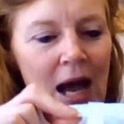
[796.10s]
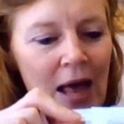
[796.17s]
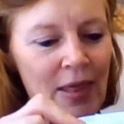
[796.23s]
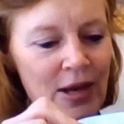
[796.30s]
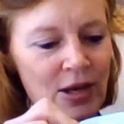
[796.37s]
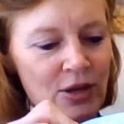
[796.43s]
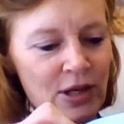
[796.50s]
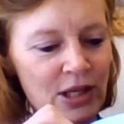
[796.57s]
And
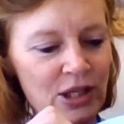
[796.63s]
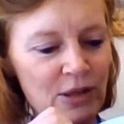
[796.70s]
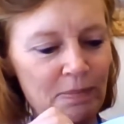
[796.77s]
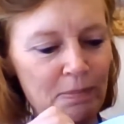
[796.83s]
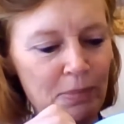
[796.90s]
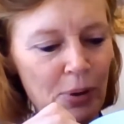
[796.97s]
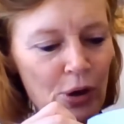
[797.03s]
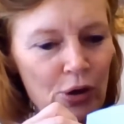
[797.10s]
then you need to
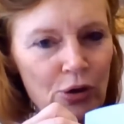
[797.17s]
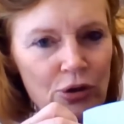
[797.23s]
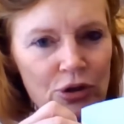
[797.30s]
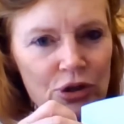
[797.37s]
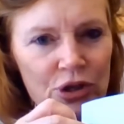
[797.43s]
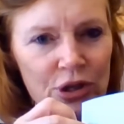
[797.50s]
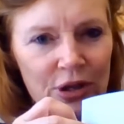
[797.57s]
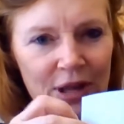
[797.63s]

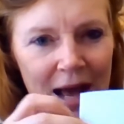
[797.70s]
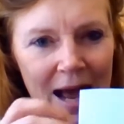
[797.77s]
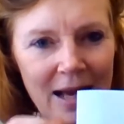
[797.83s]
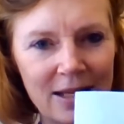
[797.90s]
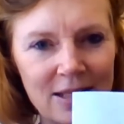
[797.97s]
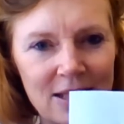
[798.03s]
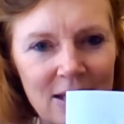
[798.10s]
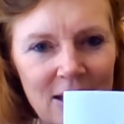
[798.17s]
put
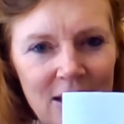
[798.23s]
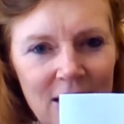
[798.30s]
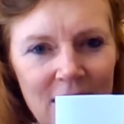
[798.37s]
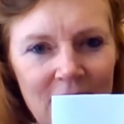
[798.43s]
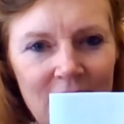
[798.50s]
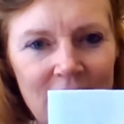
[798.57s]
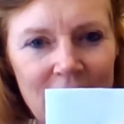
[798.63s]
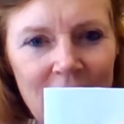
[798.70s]
that
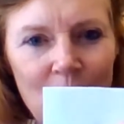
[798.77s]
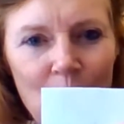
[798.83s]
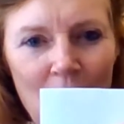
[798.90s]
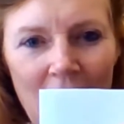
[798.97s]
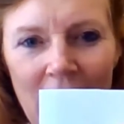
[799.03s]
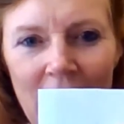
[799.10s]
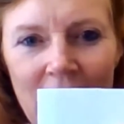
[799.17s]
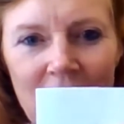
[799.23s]

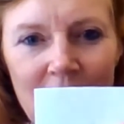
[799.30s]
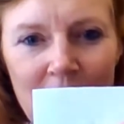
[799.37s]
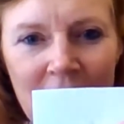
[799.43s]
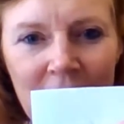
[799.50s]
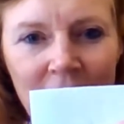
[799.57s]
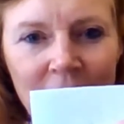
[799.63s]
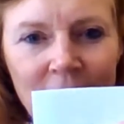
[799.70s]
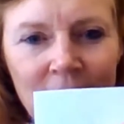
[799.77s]
somewhere in the
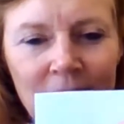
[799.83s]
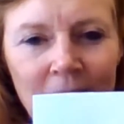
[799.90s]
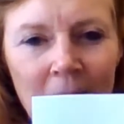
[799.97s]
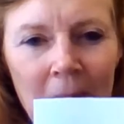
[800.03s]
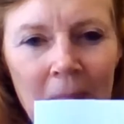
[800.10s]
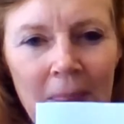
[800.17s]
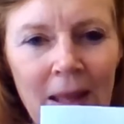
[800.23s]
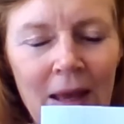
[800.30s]
middle
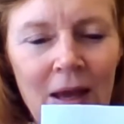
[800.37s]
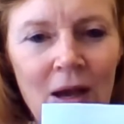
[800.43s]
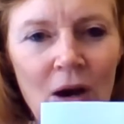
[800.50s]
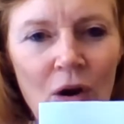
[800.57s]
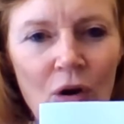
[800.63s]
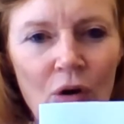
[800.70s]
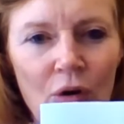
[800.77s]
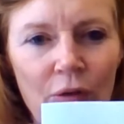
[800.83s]

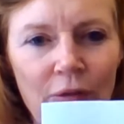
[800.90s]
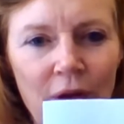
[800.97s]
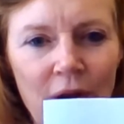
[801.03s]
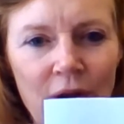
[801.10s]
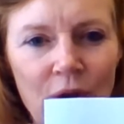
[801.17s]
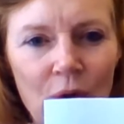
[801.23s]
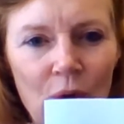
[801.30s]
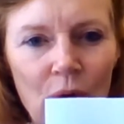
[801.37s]
of
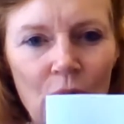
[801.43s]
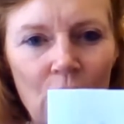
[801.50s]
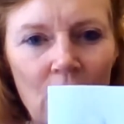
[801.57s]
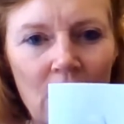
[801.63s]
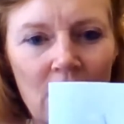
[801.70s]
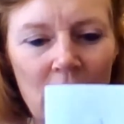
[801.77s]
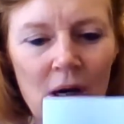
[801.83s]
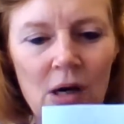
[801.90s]
your
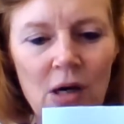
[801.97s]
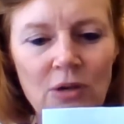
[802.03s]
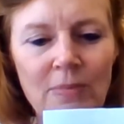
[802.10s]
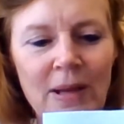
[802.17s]
card.